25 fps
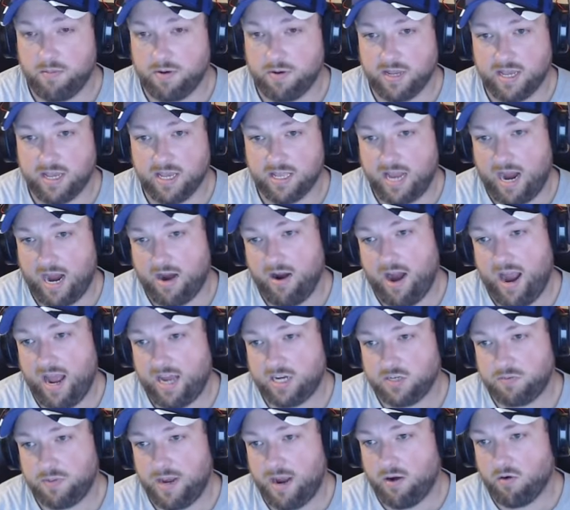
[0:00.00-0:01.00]
to get our
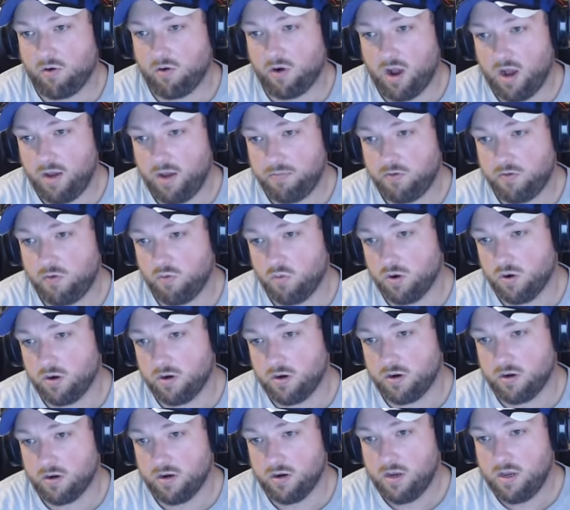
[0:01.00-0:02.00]
hash power up to
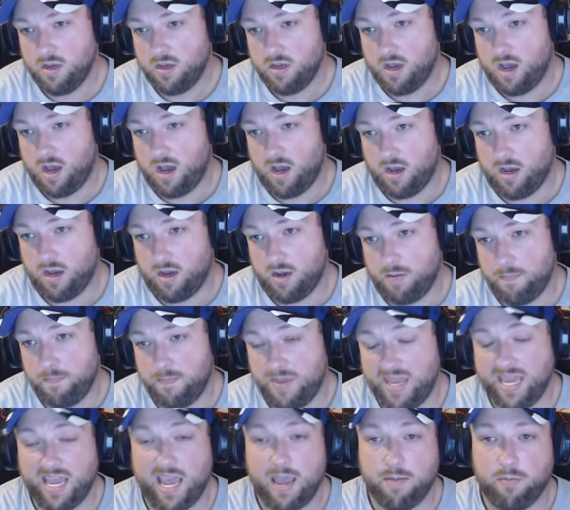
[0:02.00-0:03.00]
where
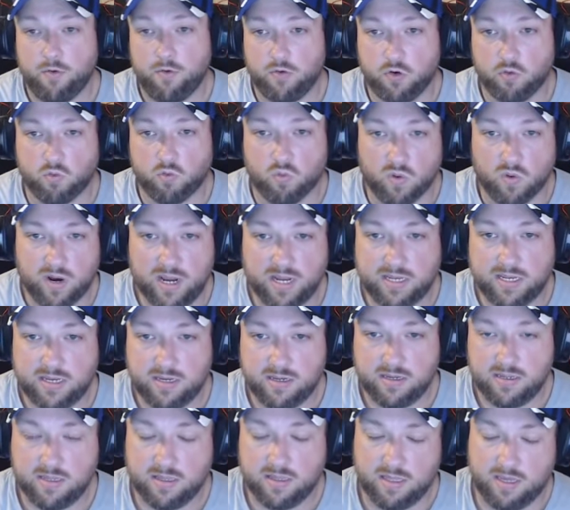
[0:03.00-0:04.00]
being able to rent
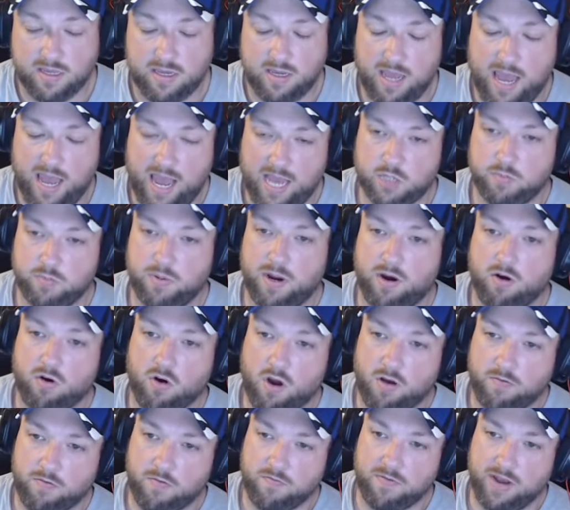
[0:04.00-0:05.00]
the hash power
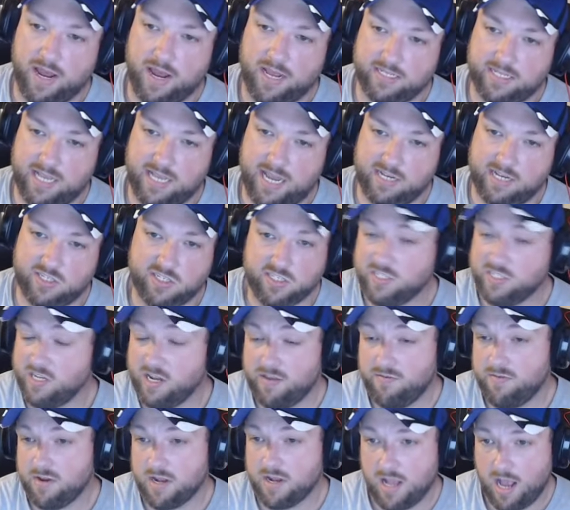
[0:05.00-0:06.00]
off of NiceHash isn't
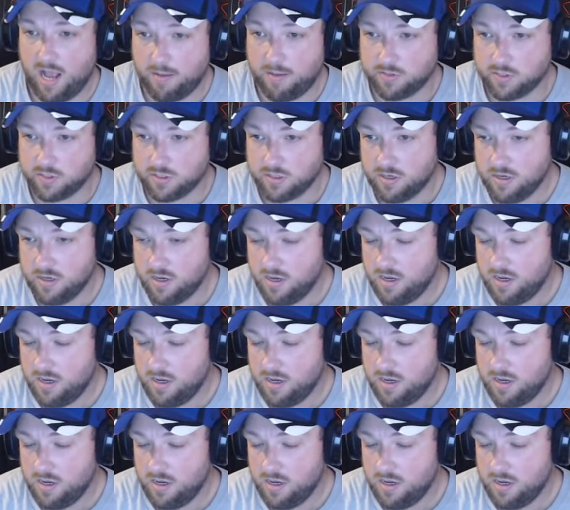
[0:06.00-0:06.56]
even an option.